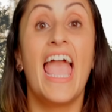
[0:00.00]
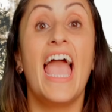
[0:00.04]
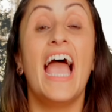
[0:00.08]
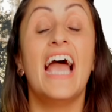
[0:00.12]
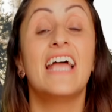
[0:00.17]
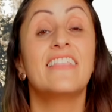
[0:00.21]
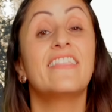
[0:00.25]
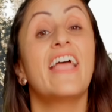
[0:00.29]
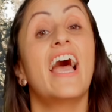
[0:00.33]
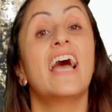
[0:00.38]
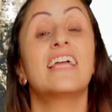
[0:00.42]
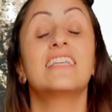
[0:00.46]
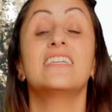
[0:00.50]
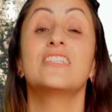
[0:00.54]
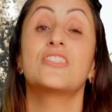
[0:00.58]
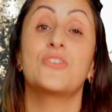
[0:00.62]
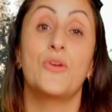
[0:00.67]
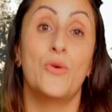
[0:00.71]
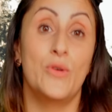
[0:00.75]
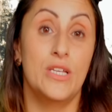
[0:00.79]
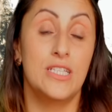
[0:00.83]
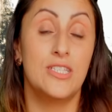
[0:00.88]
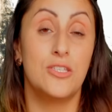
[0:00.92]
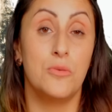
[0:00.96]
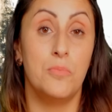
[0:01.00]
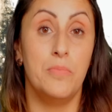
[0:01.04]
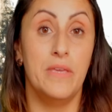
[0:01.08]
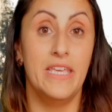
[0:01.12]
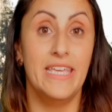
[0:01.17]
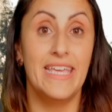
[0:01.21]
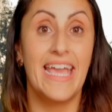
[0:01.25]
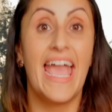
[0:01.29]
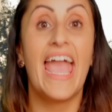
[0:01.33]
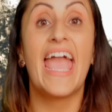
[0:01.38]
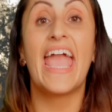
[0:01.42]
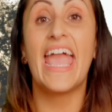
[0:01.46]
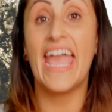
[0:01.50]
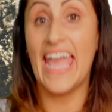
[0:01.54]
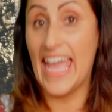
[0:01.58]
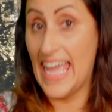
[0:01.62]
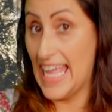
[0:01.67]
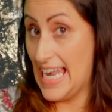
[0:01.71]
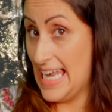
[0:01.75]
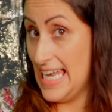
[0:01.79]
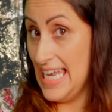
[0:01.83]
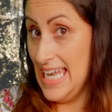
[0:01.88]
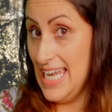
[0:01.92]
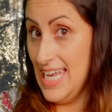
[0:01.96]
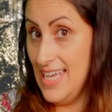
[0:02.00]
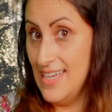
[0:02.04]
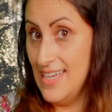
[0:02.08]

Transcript: And that is going to be él.